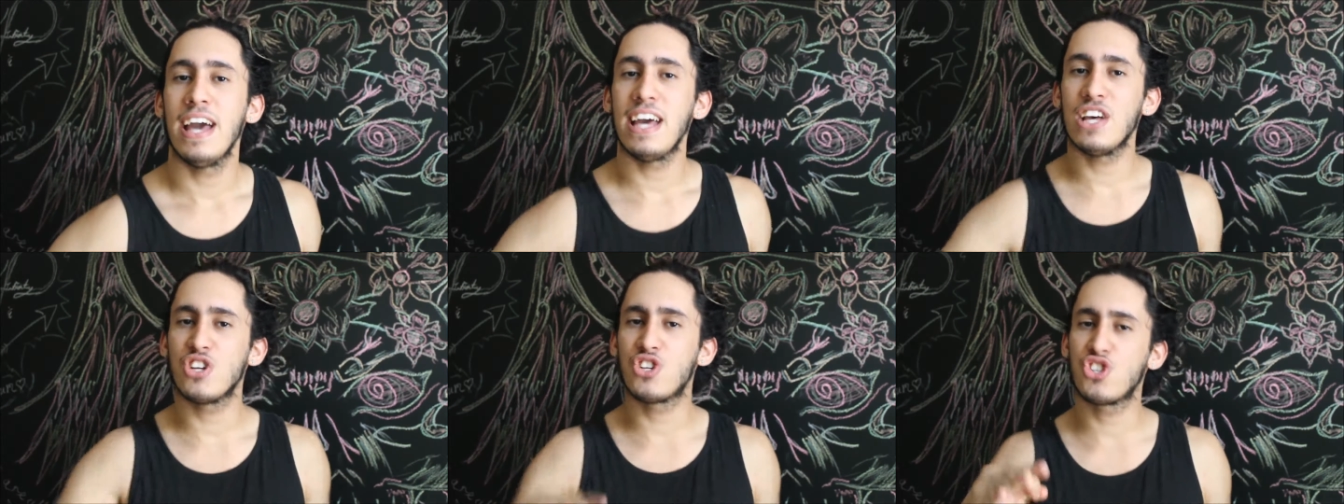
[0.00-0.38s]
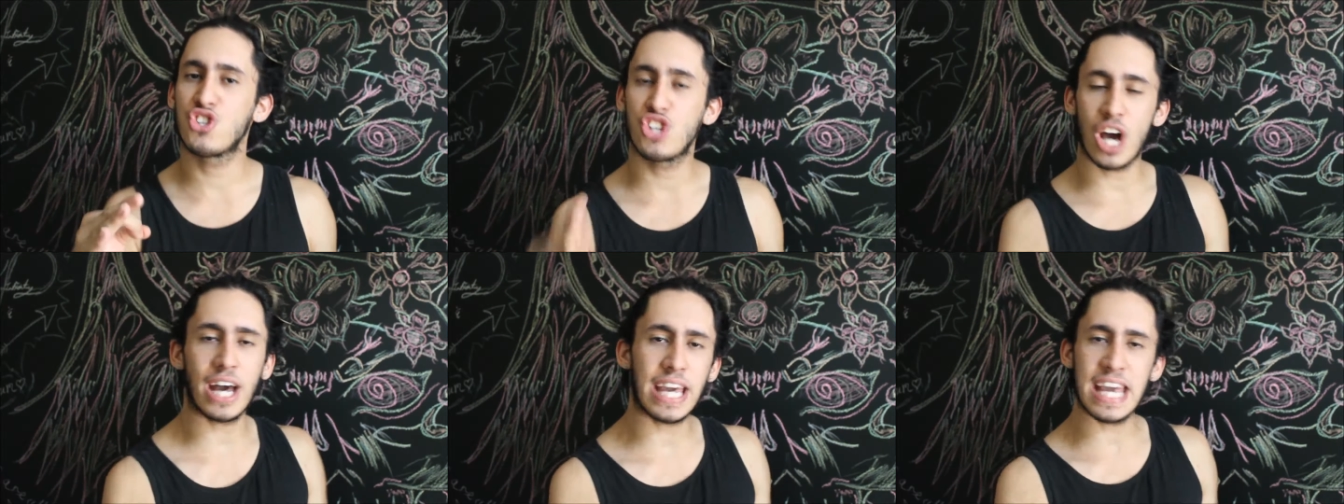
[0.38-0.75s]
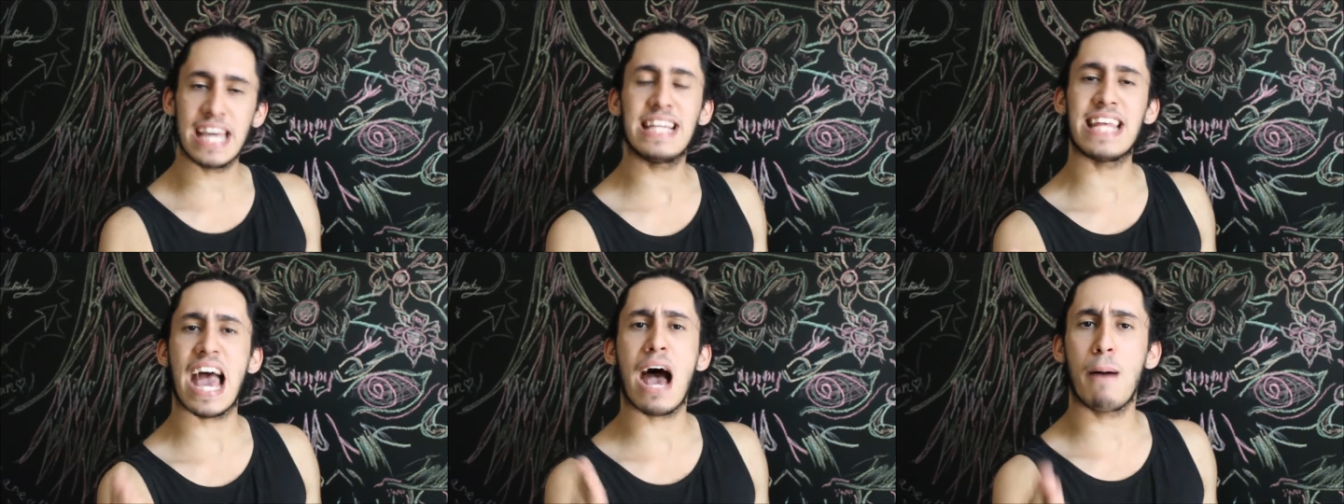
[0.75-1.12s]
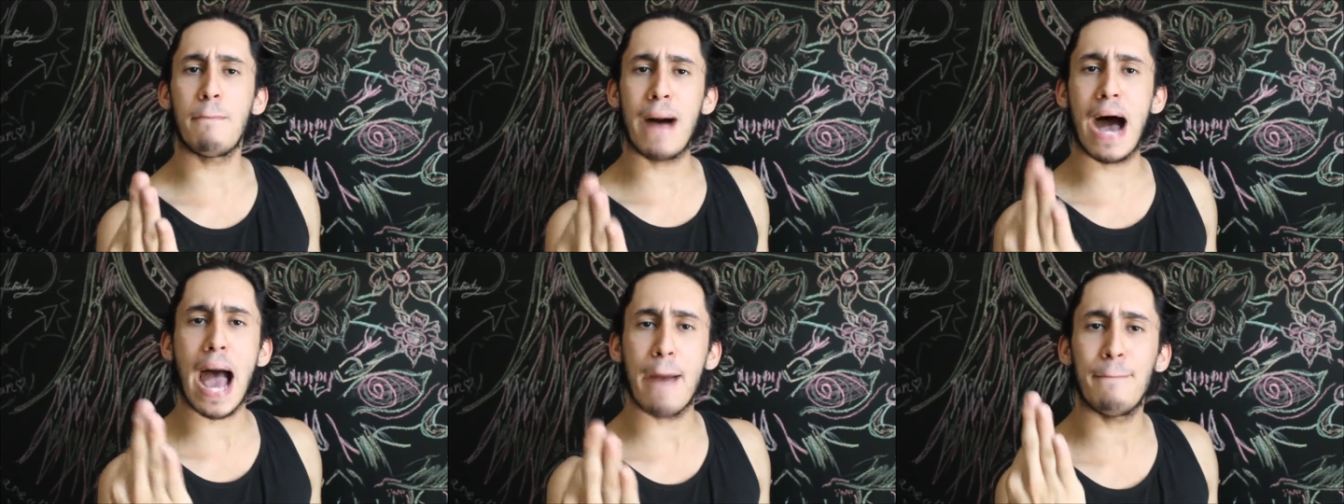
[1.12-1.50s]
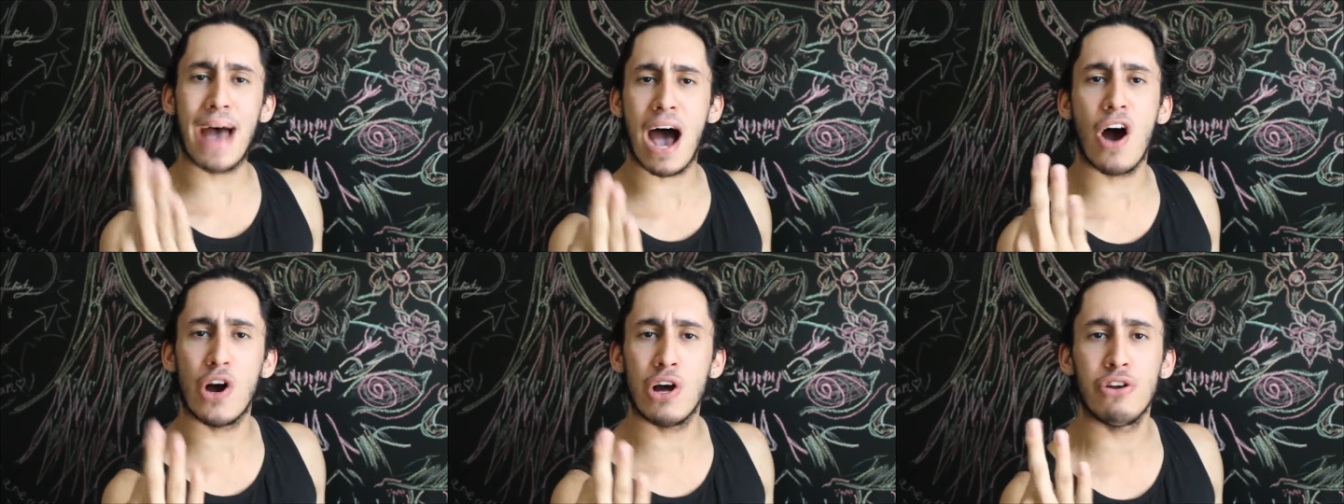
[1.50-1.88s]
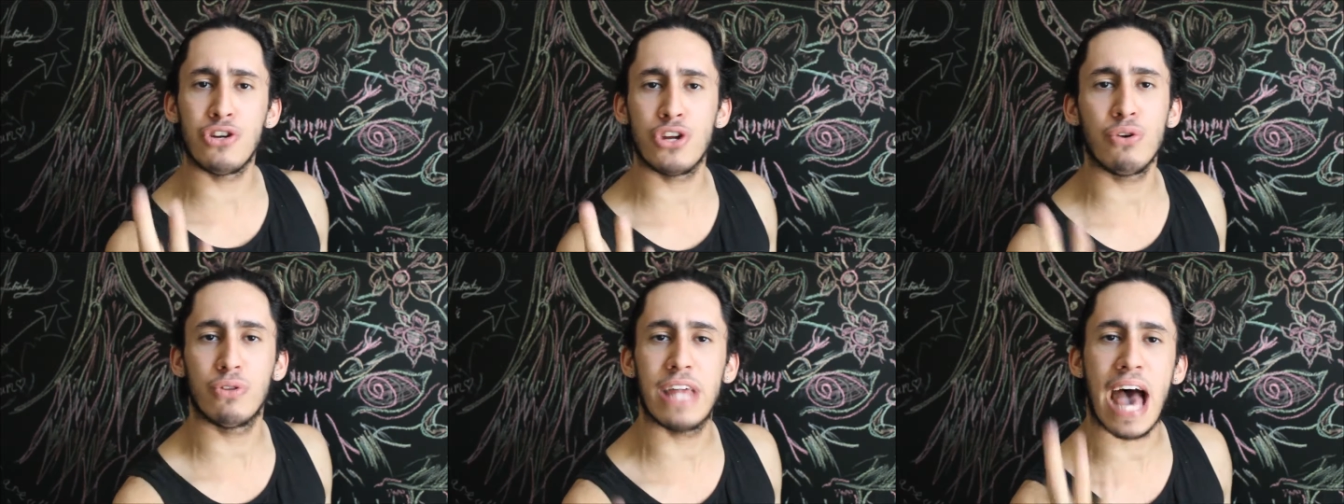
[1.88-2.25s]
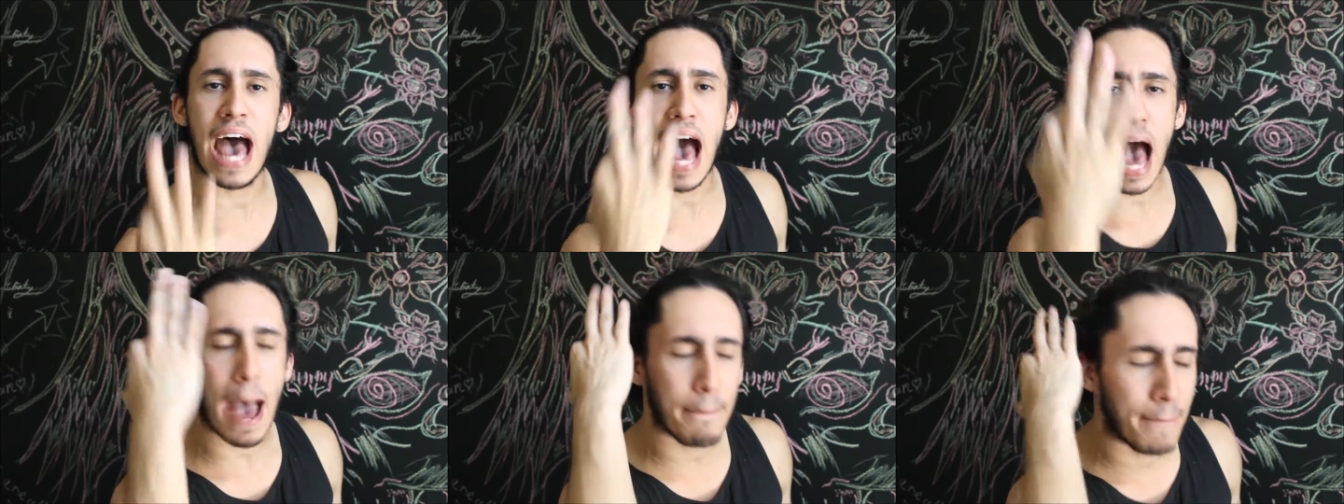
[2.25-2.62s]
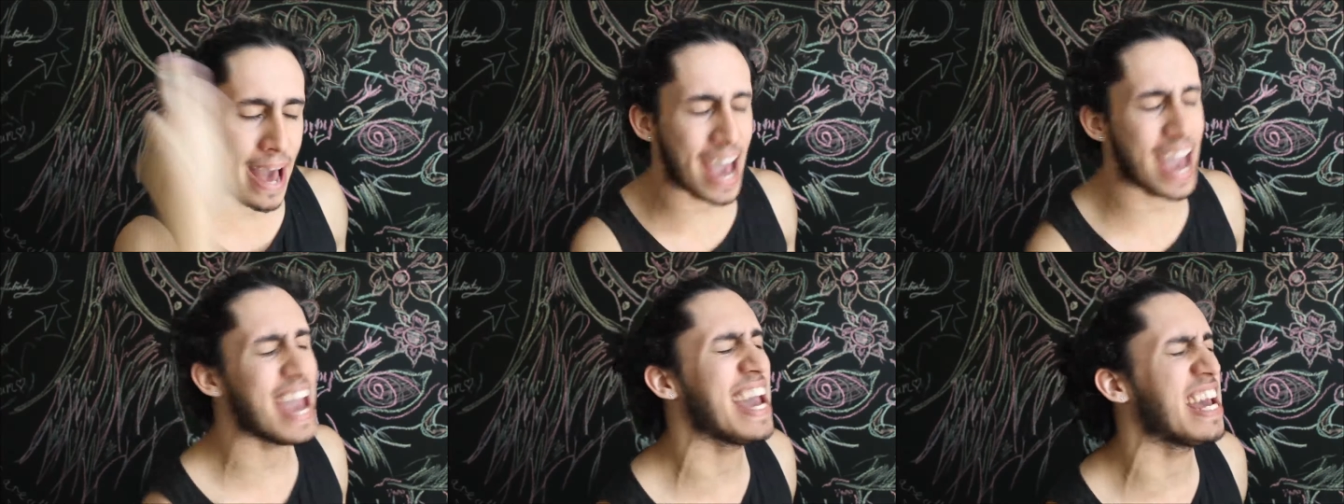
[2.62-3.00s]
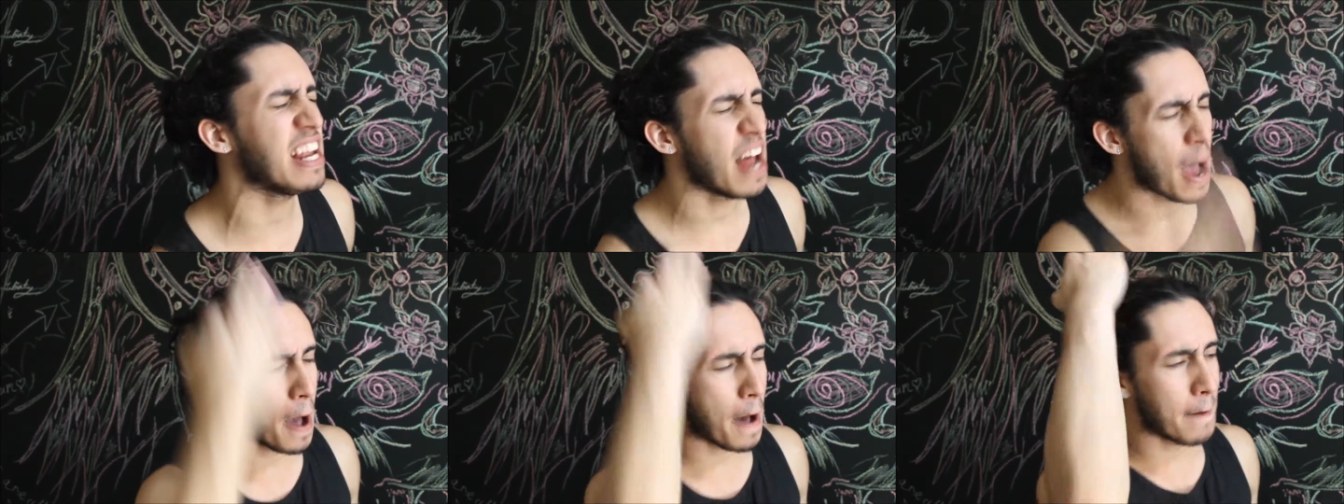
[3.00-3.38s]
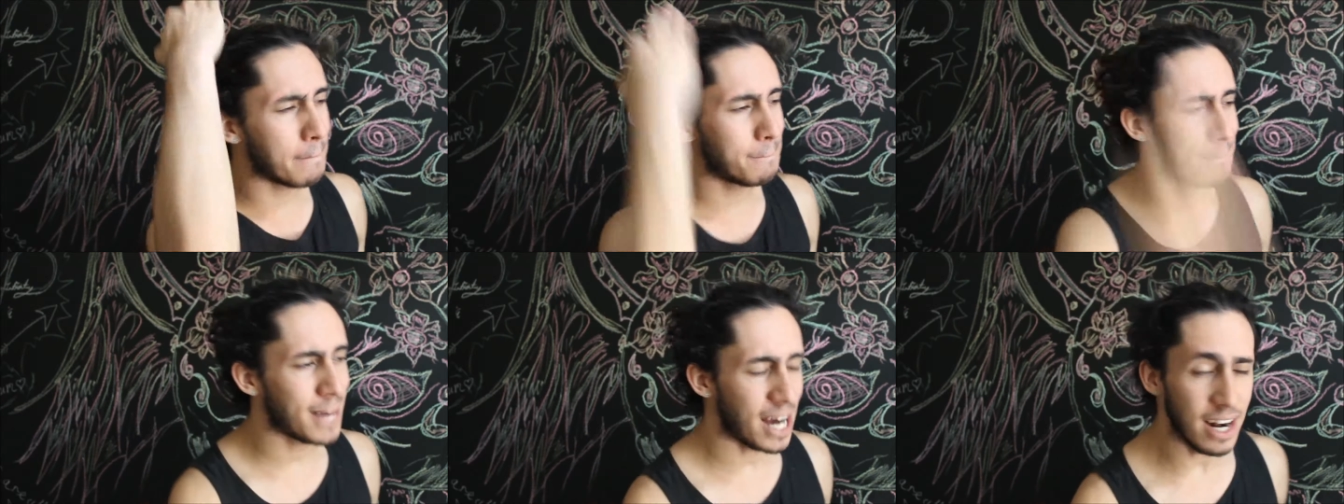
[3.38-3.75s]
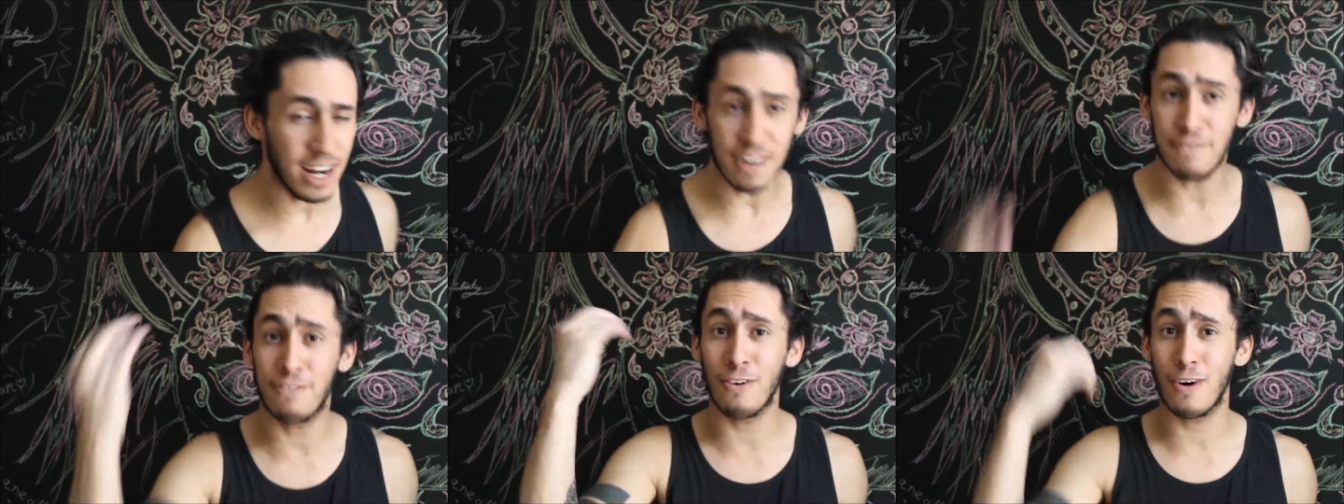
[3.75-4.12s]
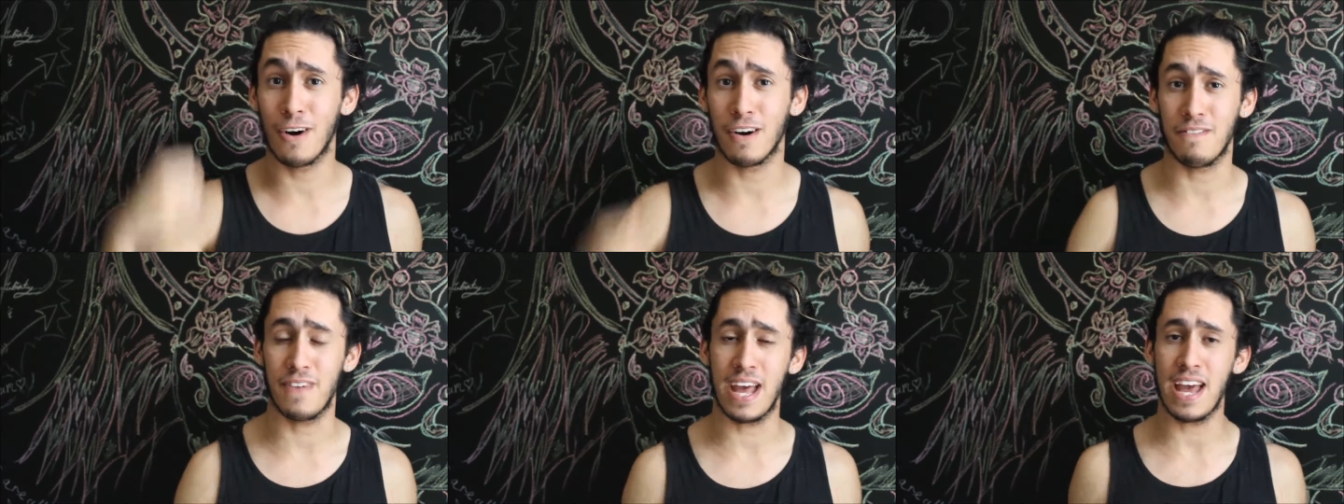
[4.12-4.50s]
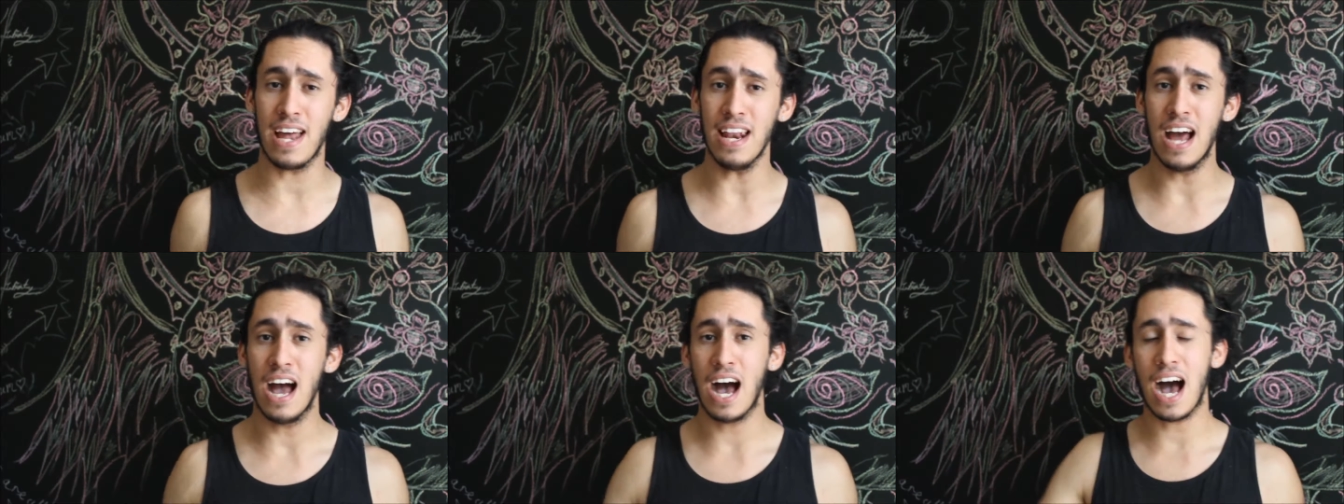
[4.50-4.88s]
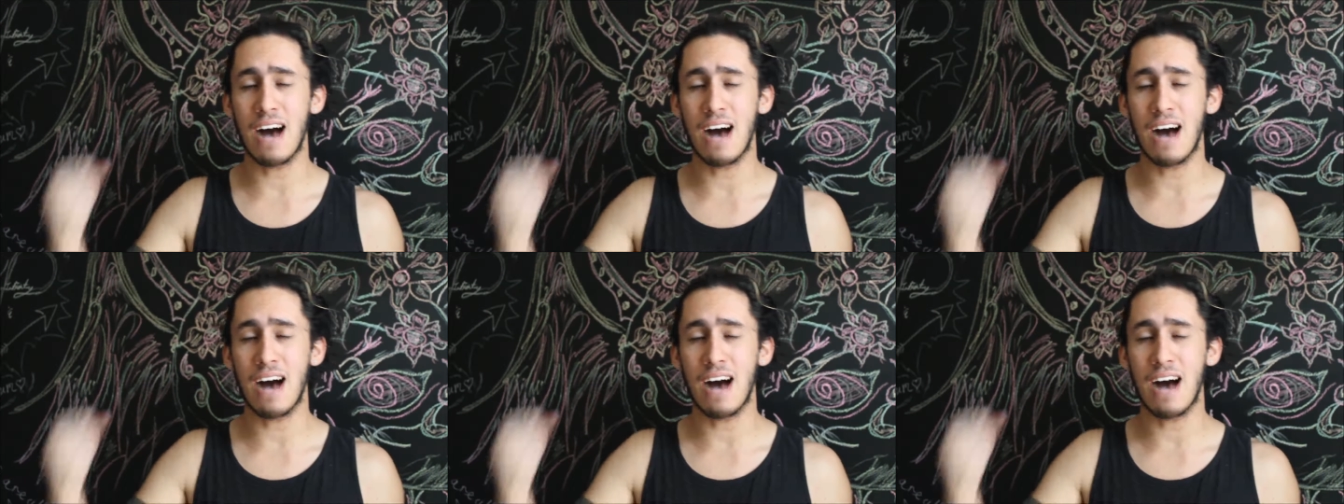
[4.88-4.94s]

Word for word: is chugging down my Mountain Dew that I paid money for, man.